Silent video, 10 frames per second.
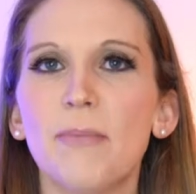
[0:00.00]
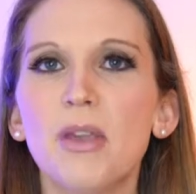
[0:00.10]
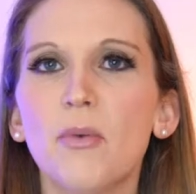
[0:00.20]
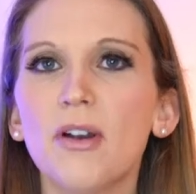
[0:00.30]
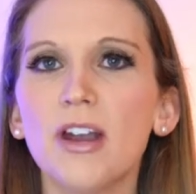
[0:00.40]

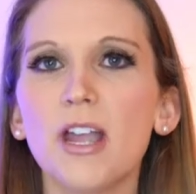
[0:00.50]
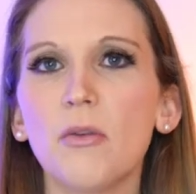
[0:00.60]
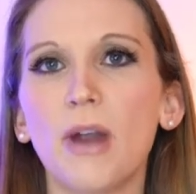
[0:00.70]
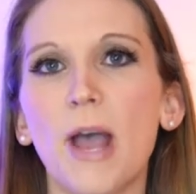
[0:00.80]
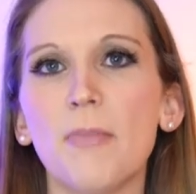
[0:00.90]
February
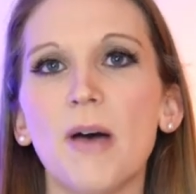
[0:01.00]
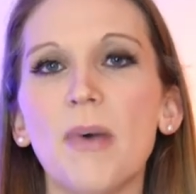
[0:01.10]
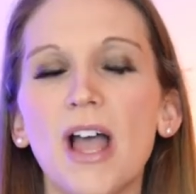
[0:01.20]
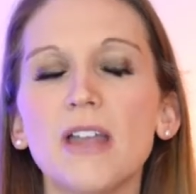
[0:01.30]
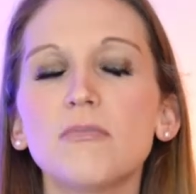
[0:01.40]
wrap
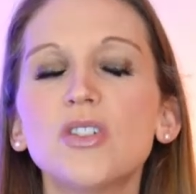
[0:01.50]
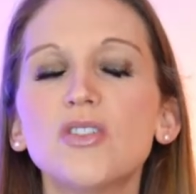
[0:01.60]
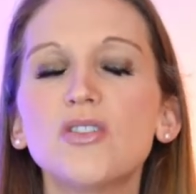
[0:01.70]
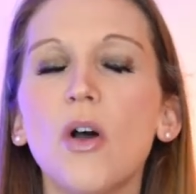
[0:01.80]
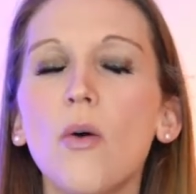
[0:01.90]
up. I am
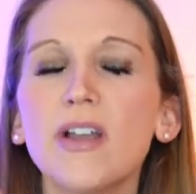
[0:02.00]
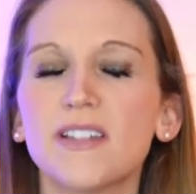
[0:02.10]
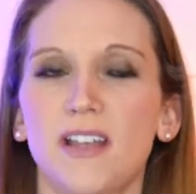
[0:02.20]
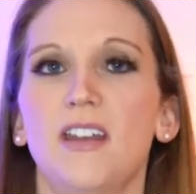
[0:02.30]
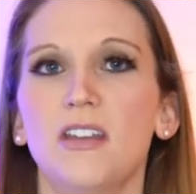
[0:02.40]
so
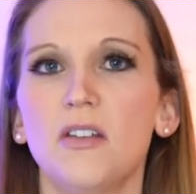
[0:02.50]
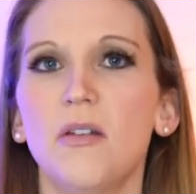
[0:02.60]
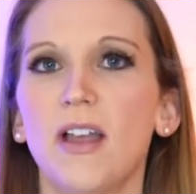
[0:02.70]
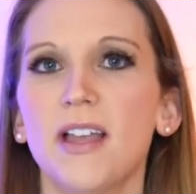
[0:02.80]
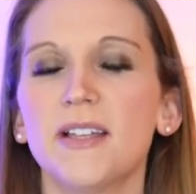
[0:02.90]
excited,
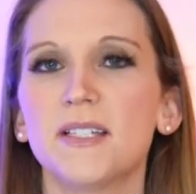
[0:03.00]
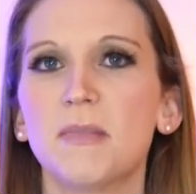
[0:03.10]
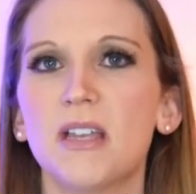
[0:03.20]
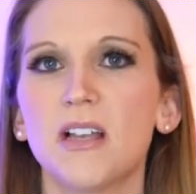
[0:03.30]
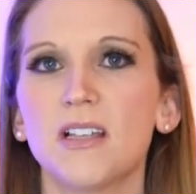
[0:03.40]
you guys,
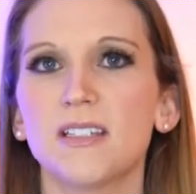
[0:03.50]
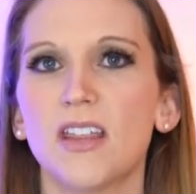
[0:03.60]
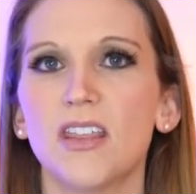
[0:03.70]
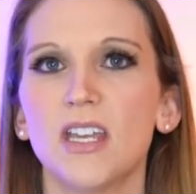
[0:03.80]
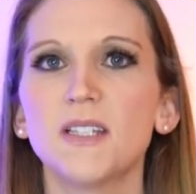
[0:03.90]
because
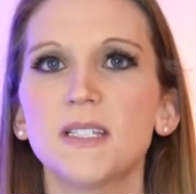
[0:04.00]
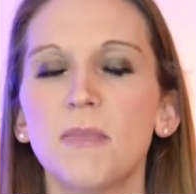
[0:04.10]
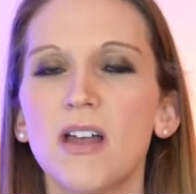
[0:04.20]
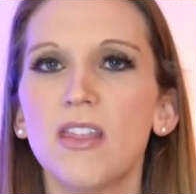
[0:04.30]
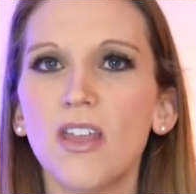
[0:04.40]
this
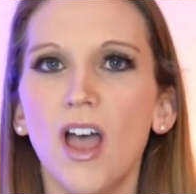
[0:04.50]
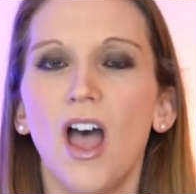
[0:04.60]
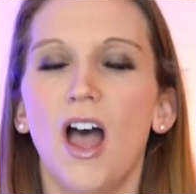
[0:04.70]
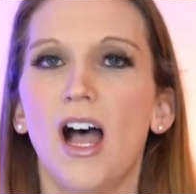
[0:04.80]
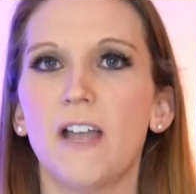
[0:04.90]
month
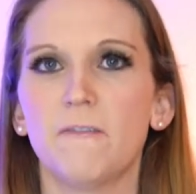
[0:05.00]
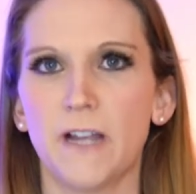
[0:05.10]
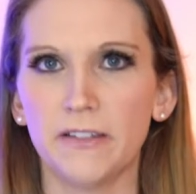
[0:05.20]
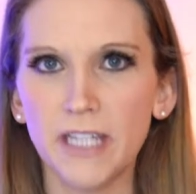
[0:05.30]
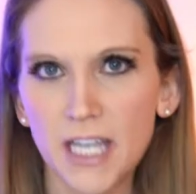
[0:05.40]
I
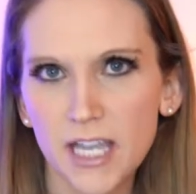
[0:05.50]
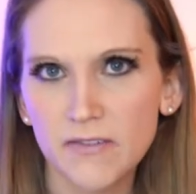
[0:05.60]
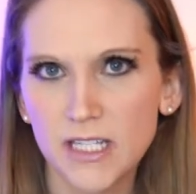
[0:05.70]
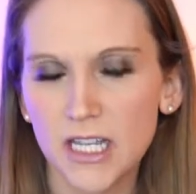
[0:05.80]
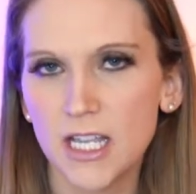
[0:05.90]
finally
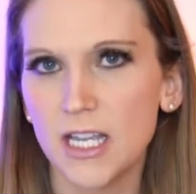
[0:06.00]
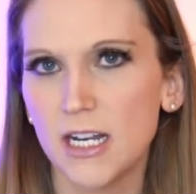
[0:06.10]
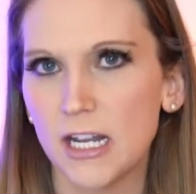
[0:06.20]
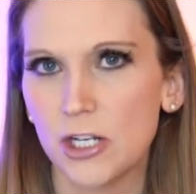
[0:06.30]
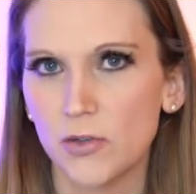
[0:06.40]
caved in
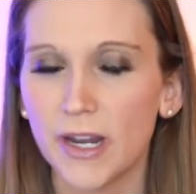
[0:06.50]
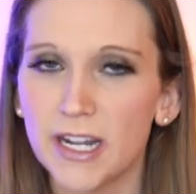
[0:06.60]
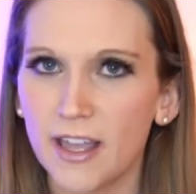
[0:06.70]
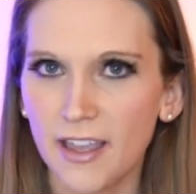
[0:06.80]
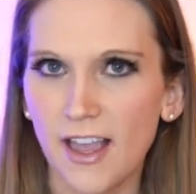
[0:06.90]
and I
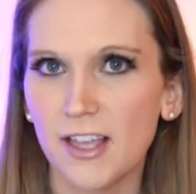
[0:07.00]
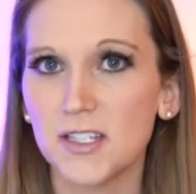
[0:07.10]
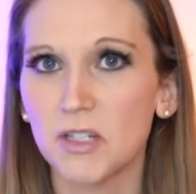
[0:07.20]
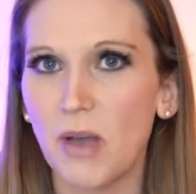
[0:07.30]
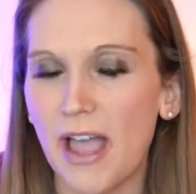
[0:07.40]
joined NetGalley.
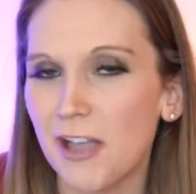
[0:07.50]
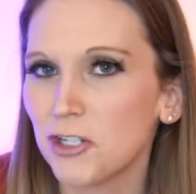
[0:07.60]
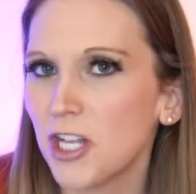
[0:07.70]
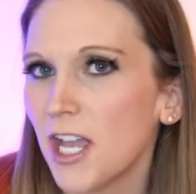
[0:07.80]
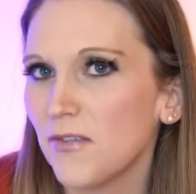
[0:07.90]
So I
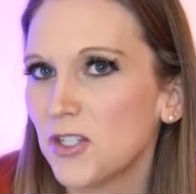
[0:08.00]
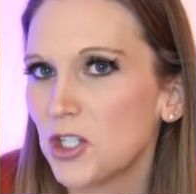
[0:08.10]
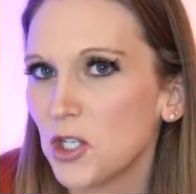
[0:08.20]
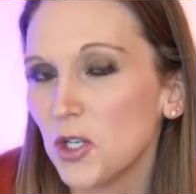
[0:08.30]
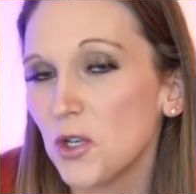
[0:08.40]
actually have
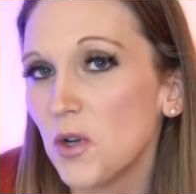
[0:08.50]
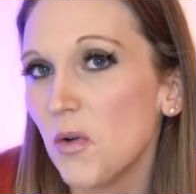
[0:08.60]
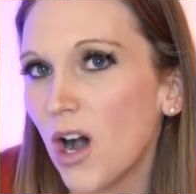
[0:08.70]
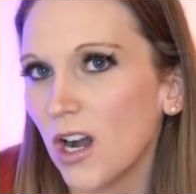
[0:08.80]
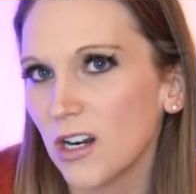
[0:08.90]

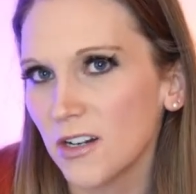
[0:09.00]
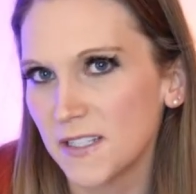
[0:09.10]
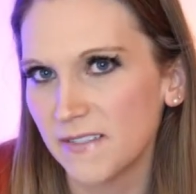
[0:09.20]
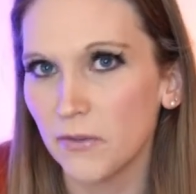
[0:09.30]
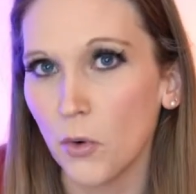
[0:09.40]
two
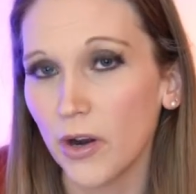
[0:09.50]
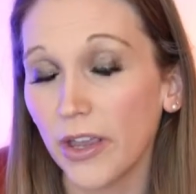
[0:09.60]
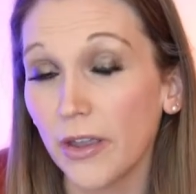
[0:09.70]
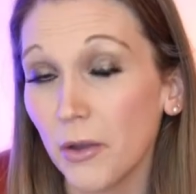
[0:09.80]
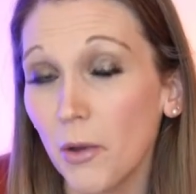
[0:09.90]
arcs for
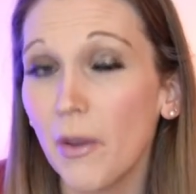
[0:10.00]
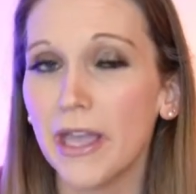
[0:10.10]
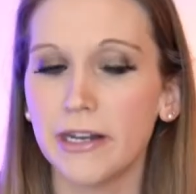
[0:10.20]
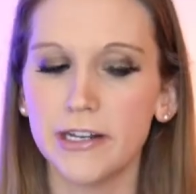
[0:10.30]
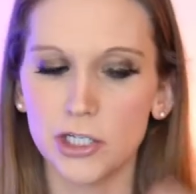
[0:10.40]
you
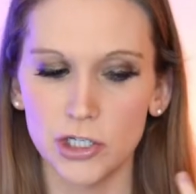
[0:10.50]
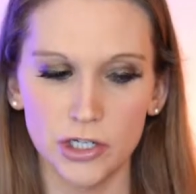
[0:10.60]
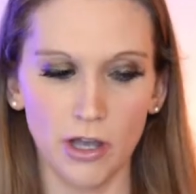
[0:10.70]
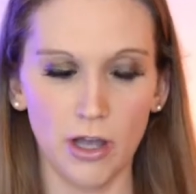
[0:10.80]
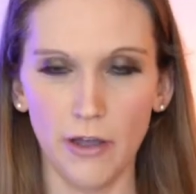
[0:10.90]
in addition
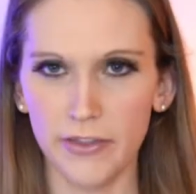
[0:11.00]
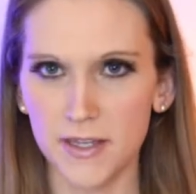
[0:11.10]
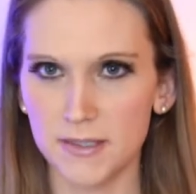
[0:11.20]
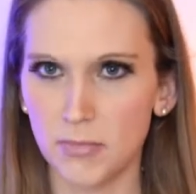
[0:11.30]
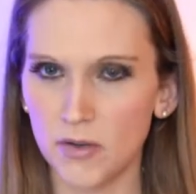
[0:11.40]
to all
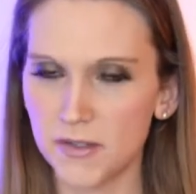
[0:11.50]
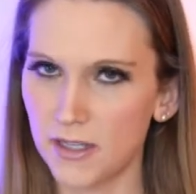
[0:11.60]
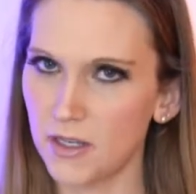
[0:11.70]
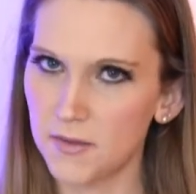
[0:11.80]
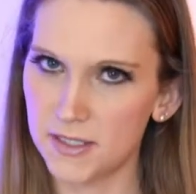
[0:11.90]
these books
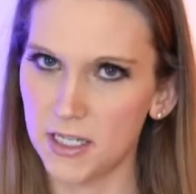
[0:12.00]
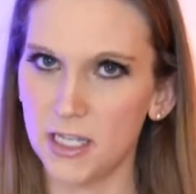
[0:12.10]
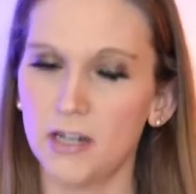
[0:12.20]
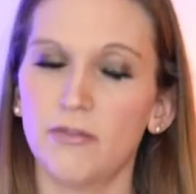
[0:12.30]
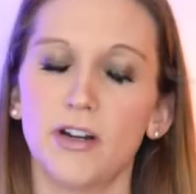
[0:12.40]
that you
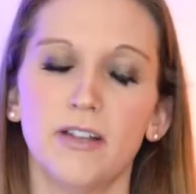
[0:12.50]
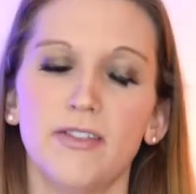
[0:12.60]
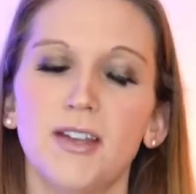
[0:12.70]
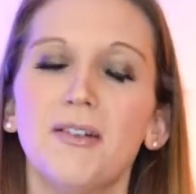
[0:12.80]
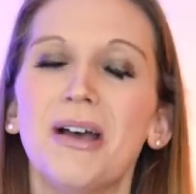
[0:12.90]
see in front
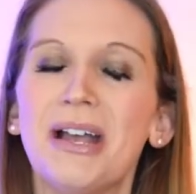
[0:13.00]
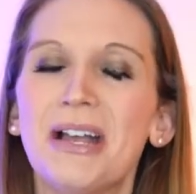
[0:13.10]
of you.